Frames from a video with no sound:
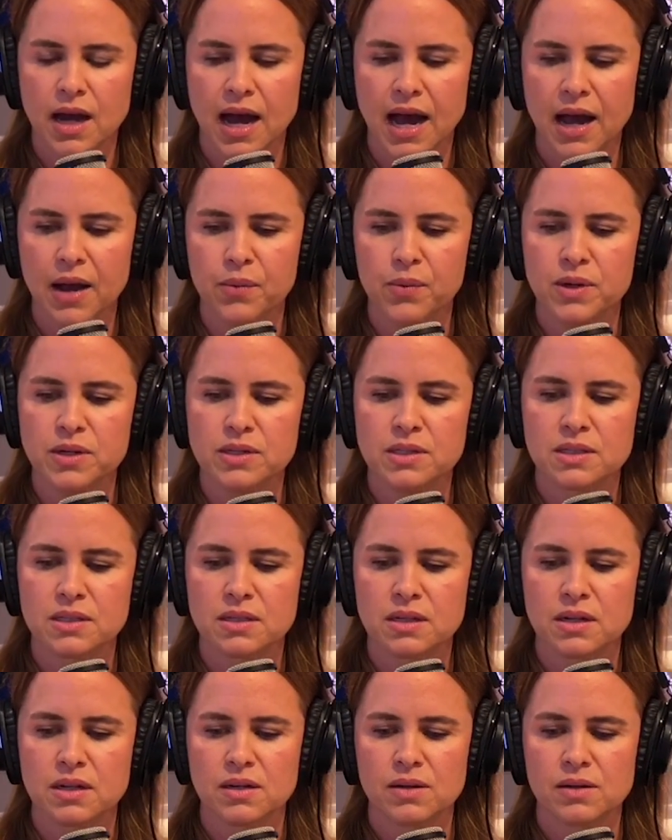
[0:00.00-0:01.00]
I
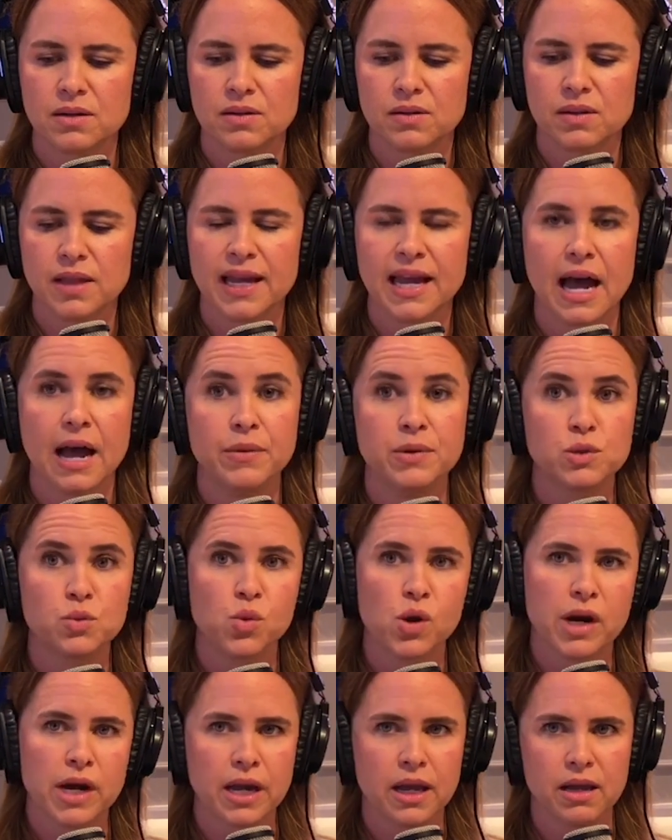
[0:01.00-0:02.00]
was
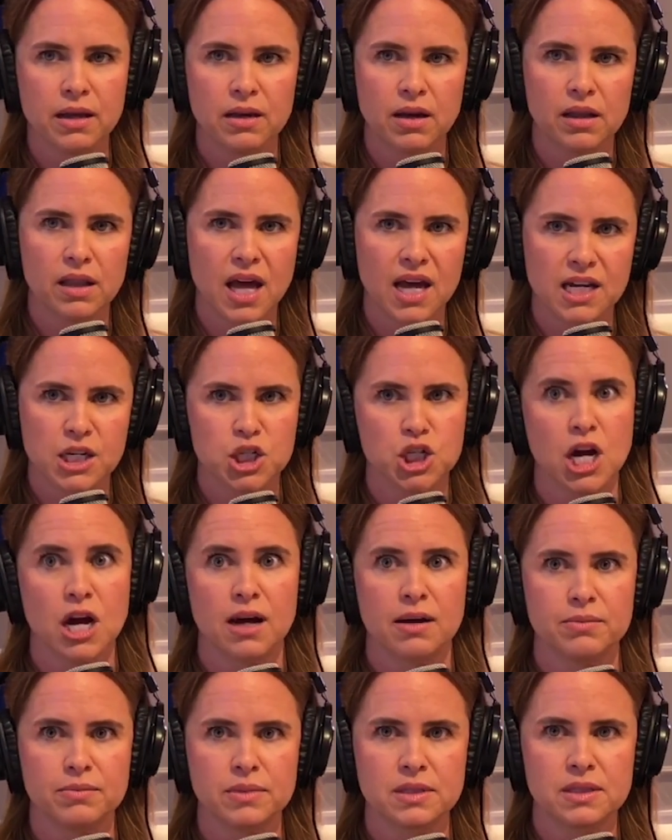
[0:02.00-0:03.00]
working a lot of
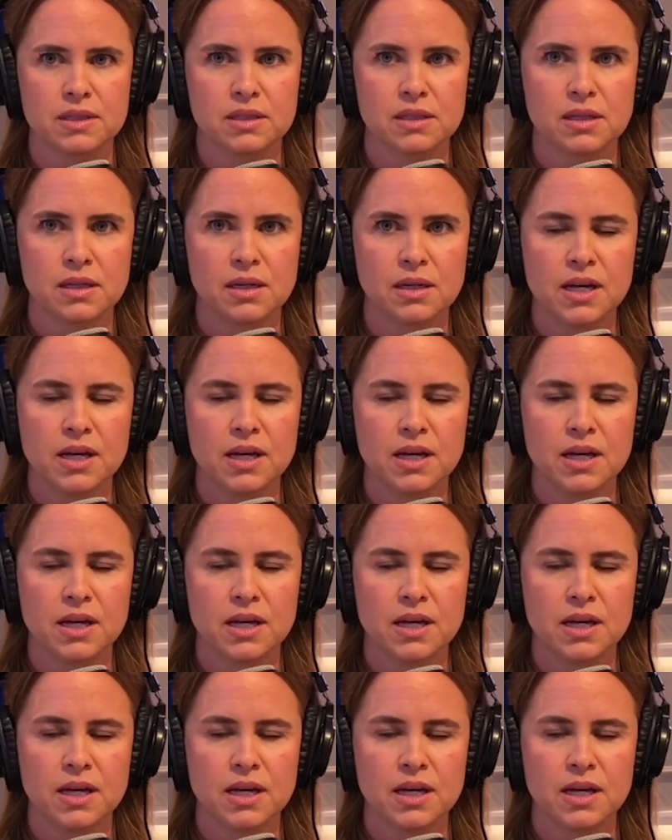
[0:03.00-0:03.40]
jobs.